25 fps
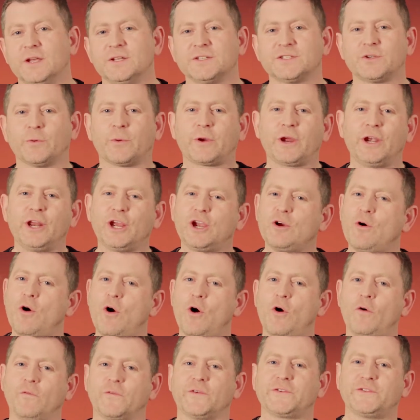So we're going to go
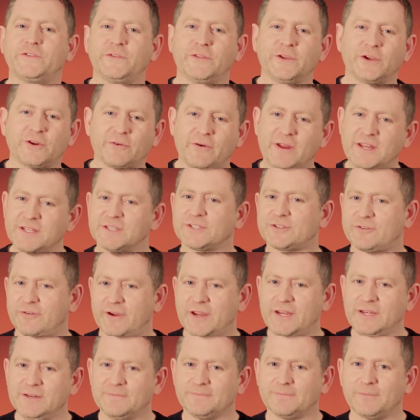over to the green
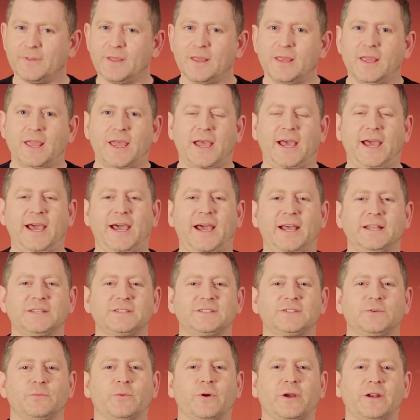screen
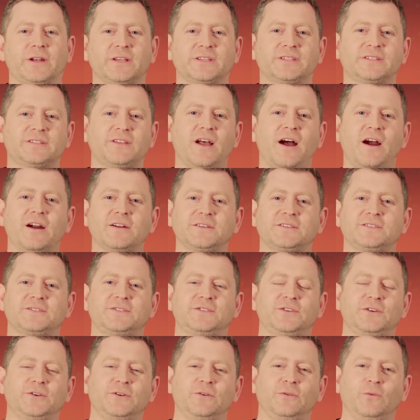and we're going to start
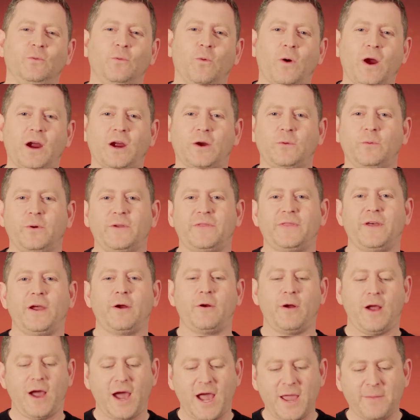to work with
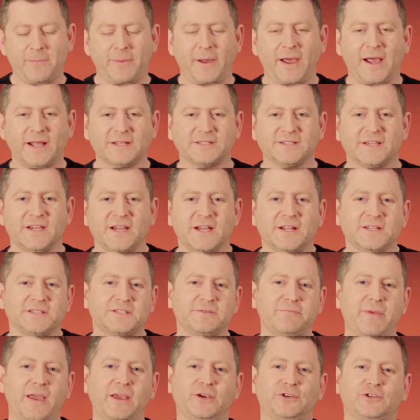our iPad
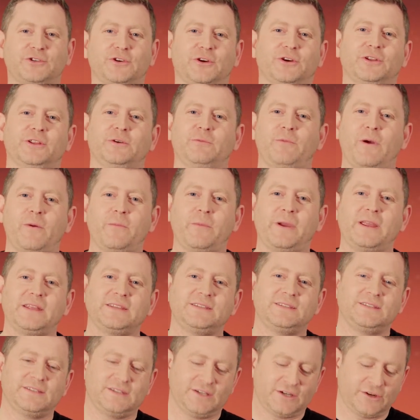to make sure that when we
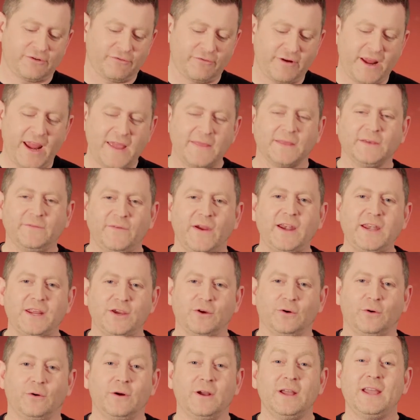create the
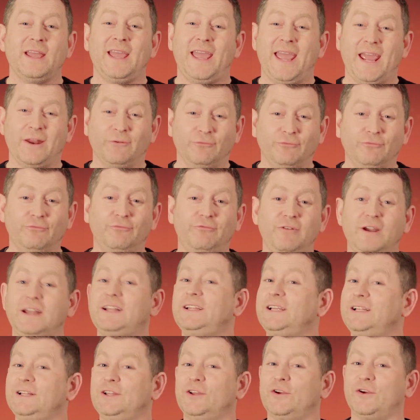video, it
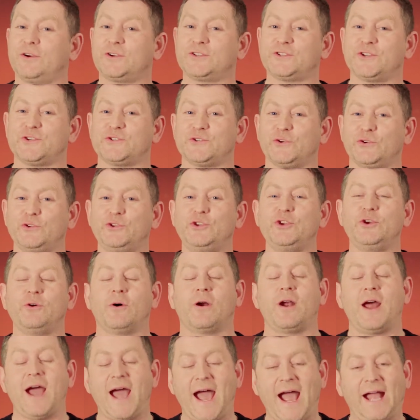really looks as though you
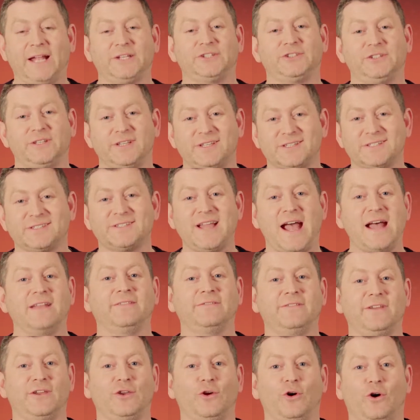are actually
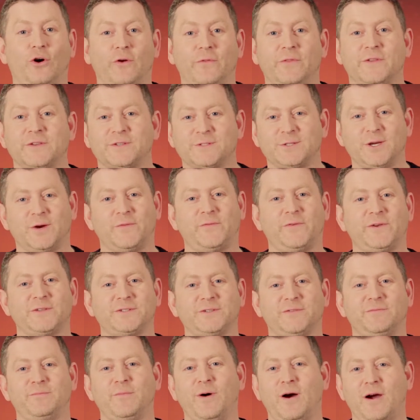standing on the surface
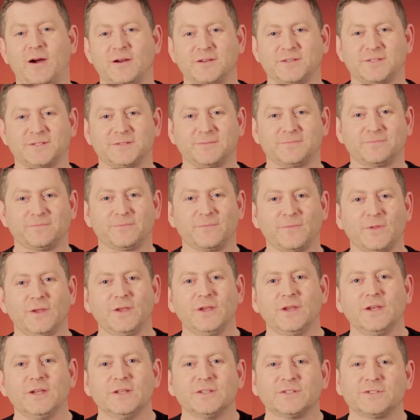of Mars.
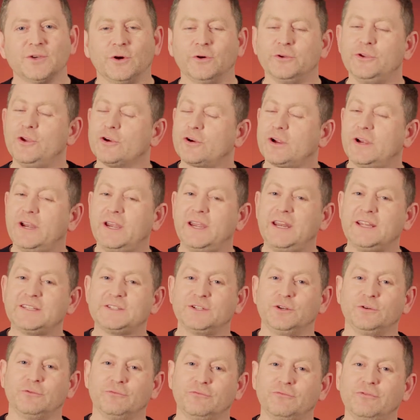So you're going to need
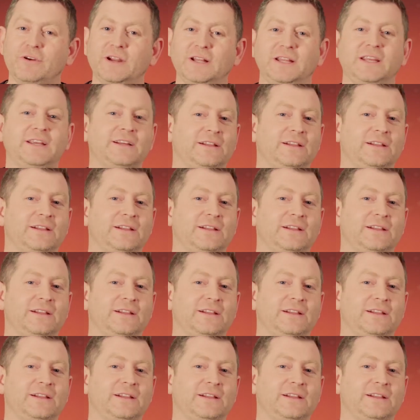to know really